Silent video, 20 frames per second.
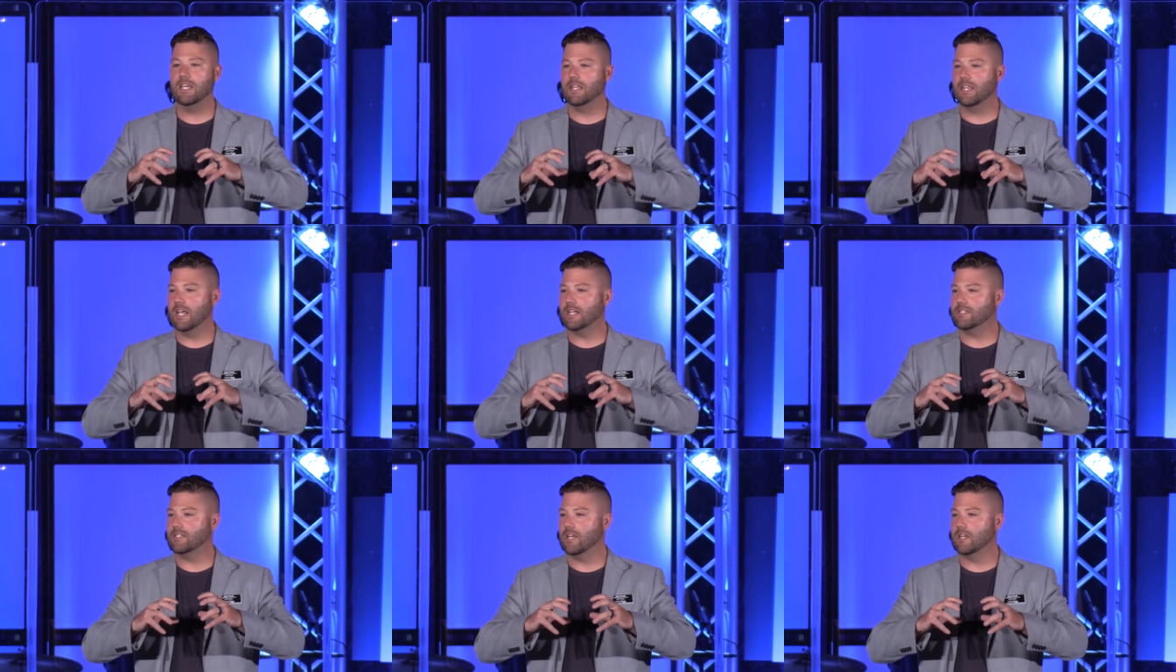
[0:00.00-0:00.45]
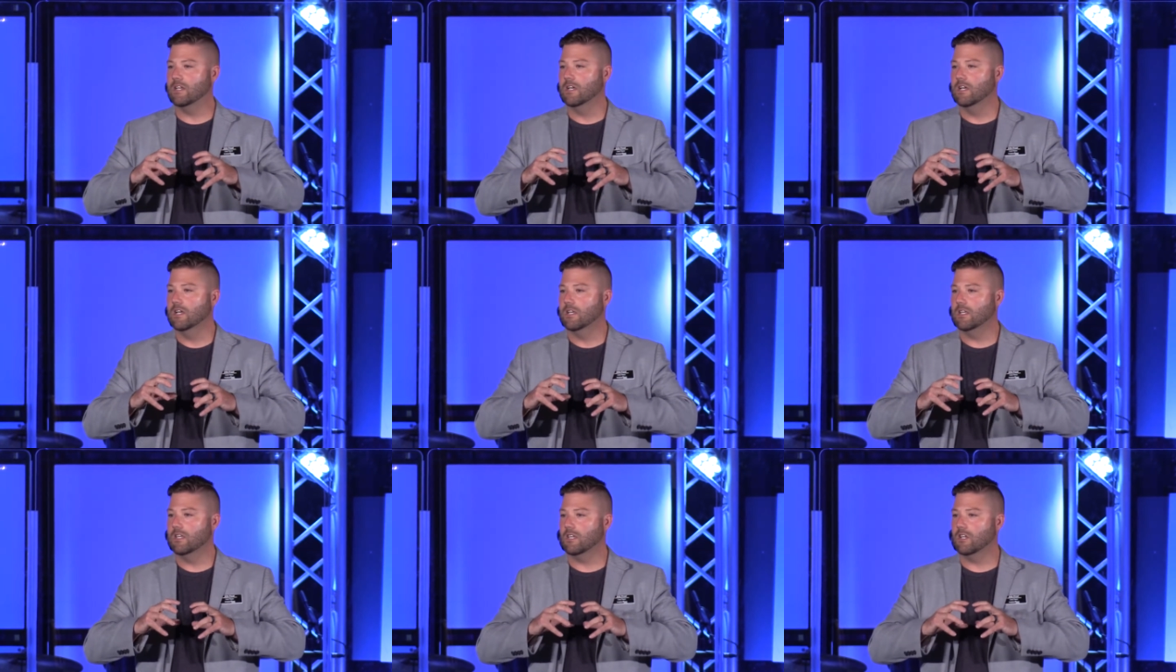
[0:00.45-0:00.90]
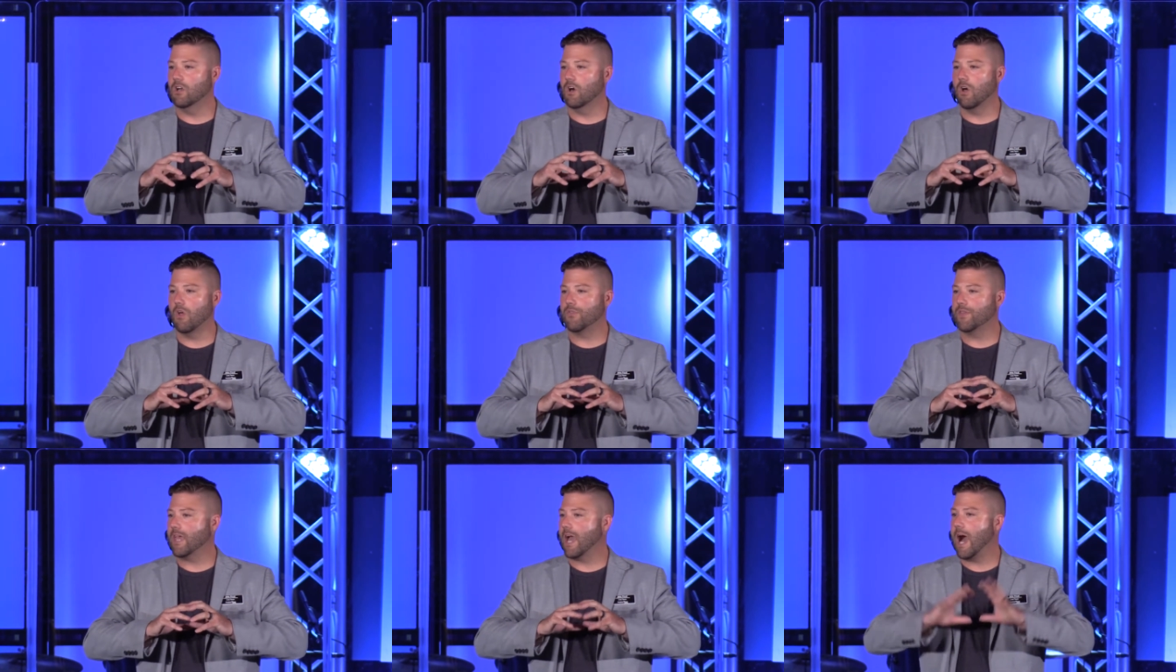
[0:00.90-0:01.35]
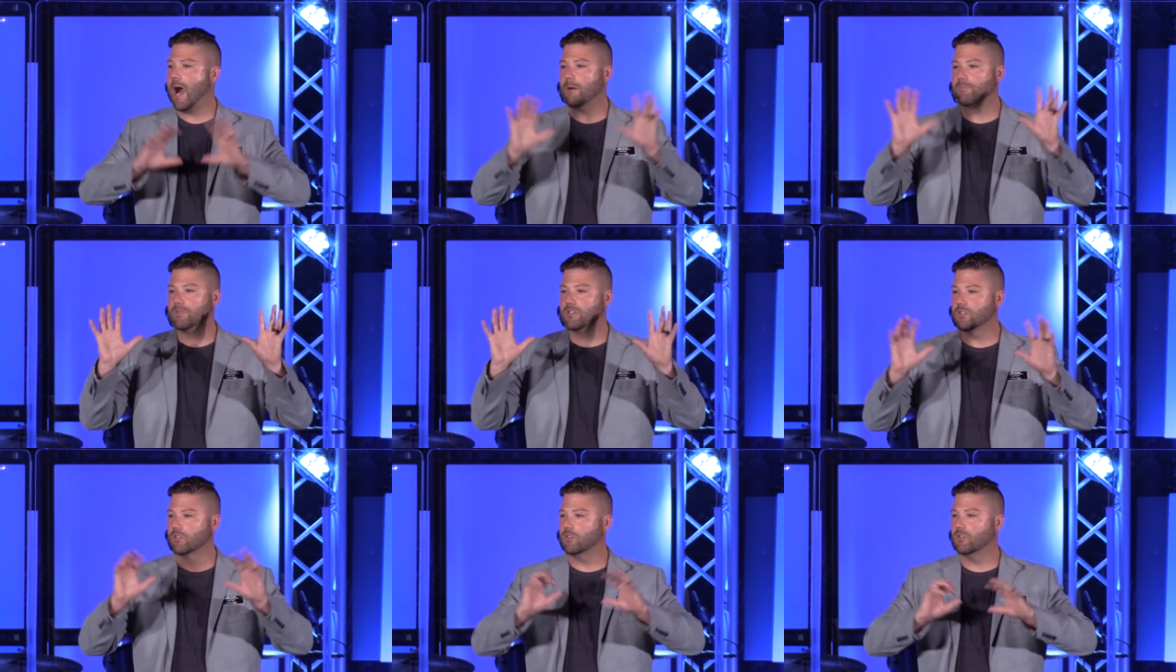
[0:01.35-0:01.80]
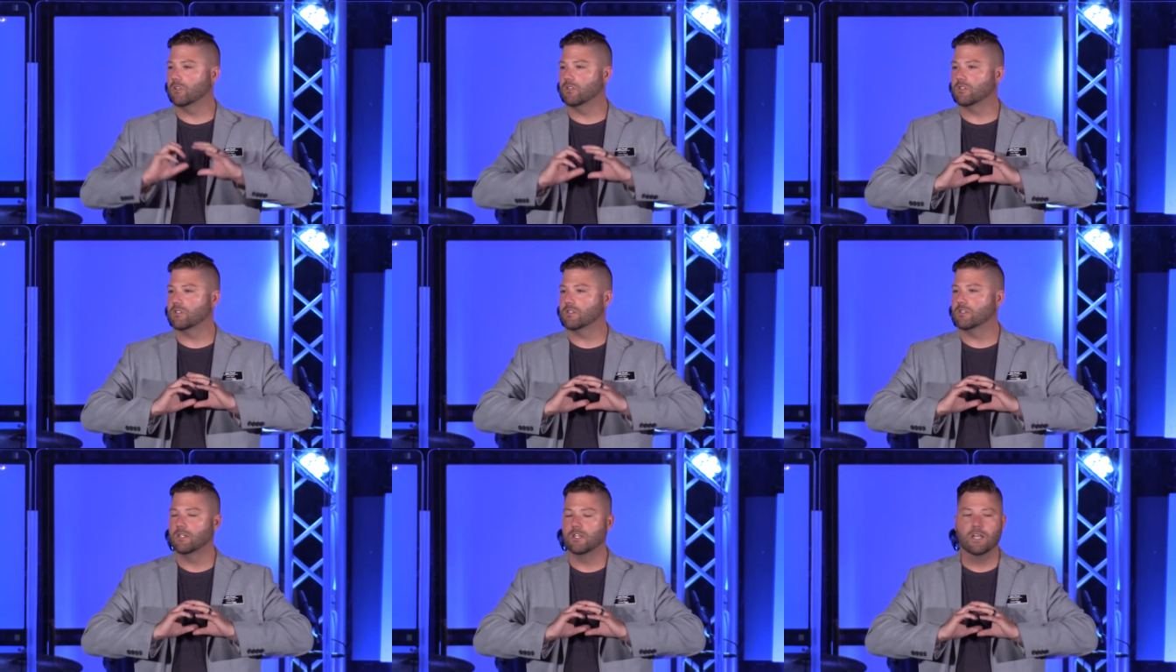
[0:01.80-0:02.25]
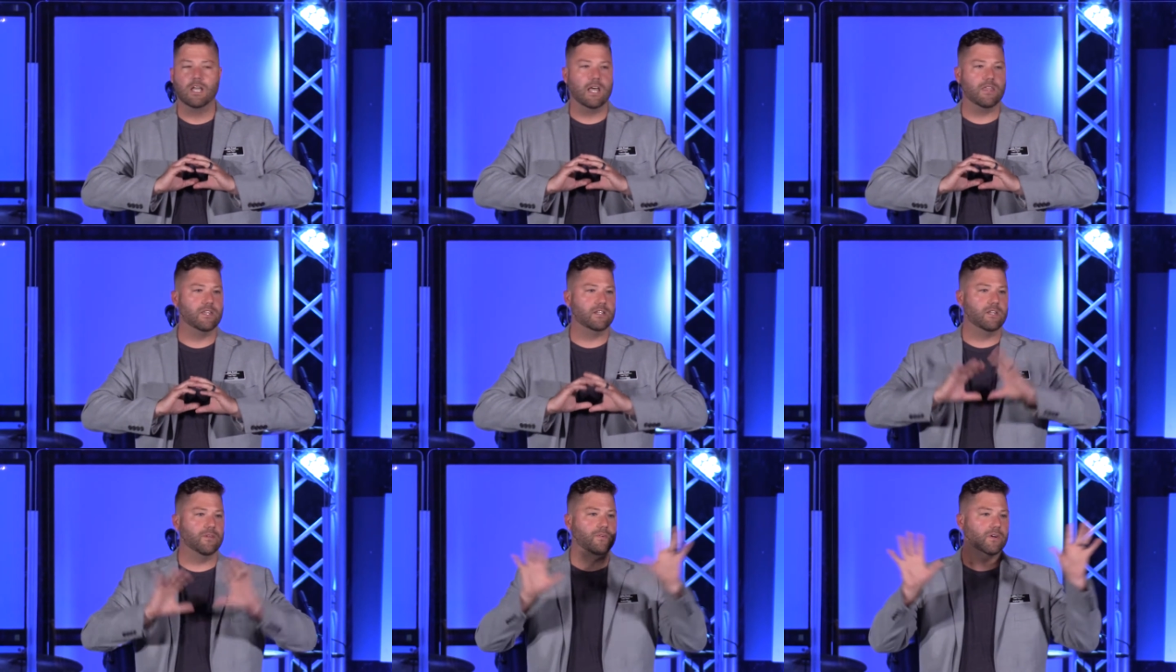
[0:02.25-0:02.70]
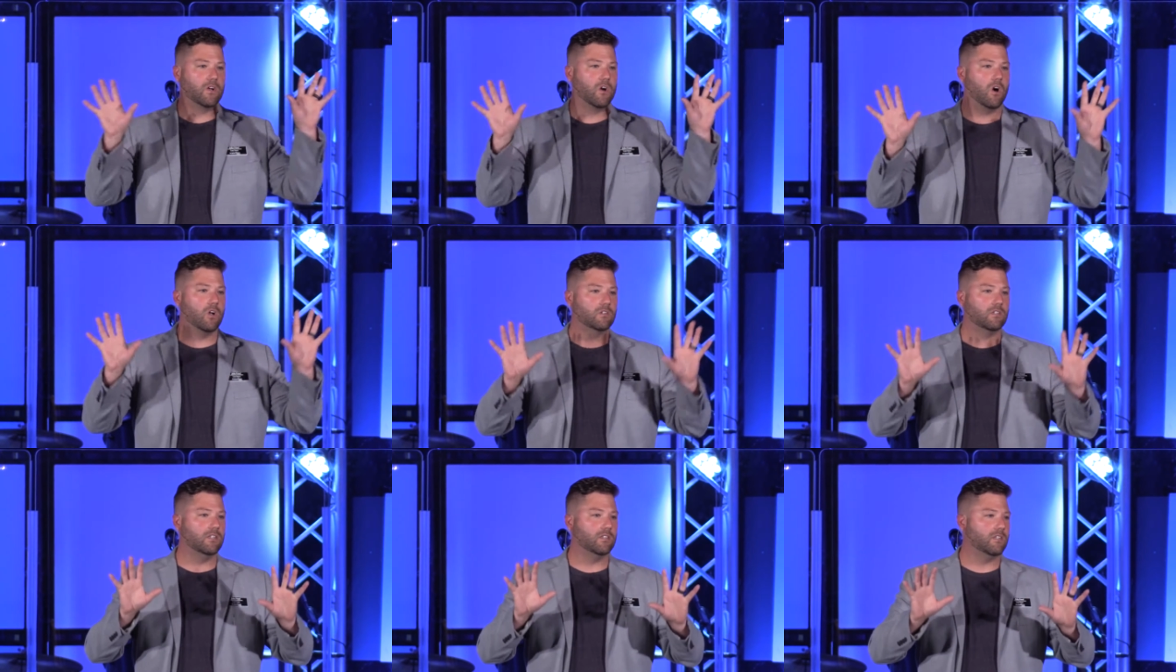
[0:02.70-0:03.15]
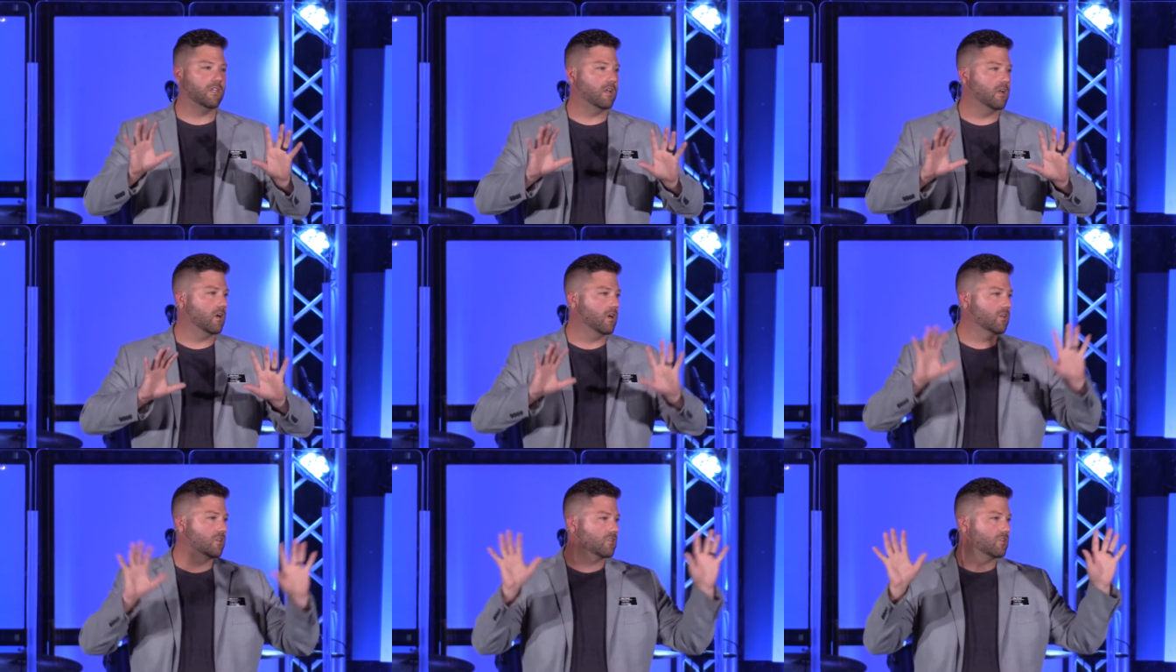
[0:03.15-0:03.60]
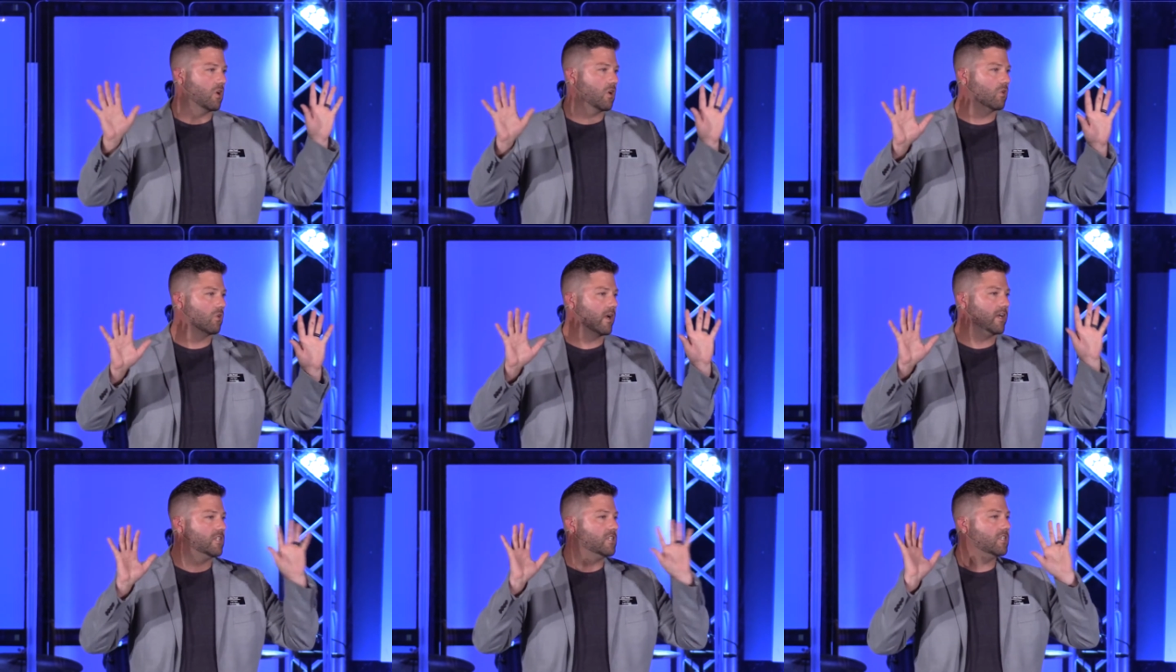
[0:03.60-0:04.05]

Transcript: they said, you know, the obstacles and the difficulties here are so great.